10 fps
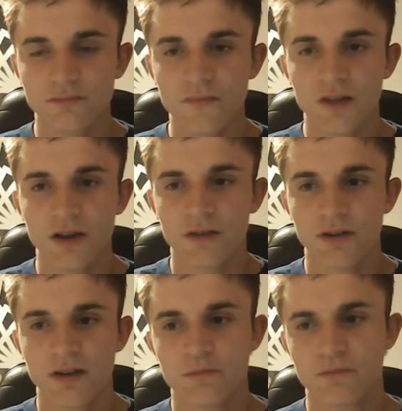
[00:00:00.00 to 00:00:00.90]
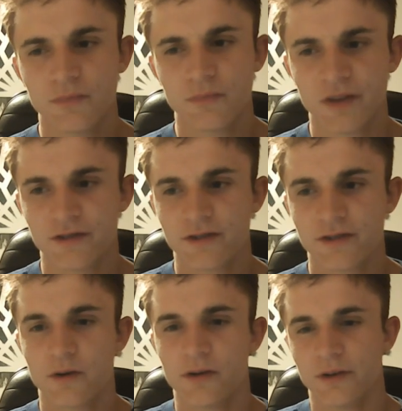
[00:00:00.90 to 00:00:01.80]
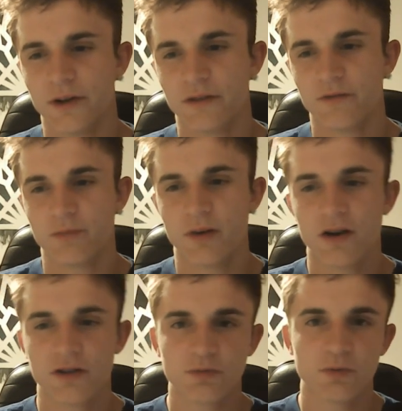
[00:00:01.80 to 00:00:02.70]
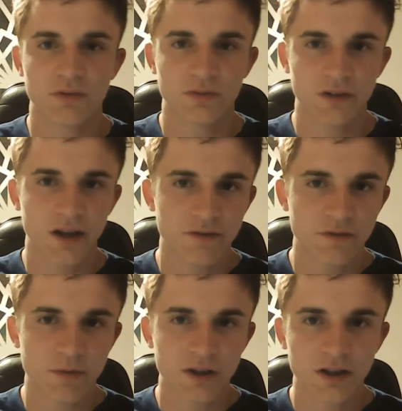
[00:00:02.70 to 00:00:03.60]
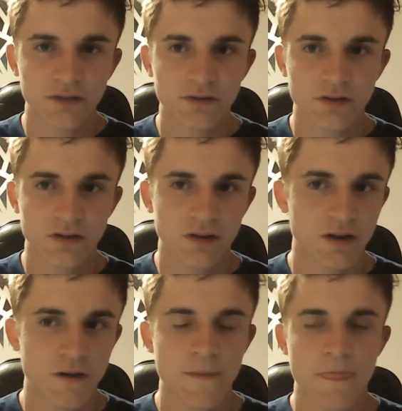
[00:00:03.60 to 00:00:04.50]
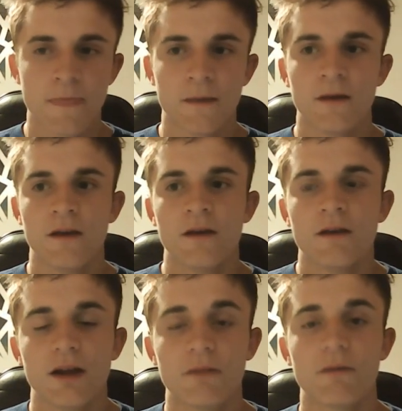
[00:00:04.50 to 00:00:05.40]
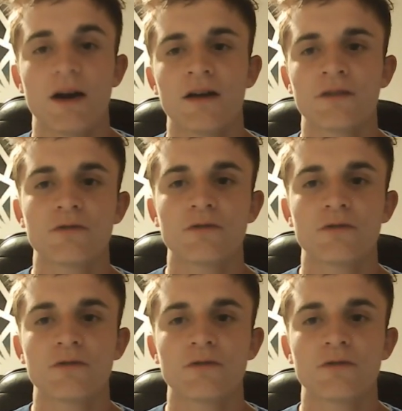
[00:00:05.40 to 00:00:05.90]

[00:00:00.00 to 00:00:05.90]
I really miss out on a lot of possible life to be lived. And my high school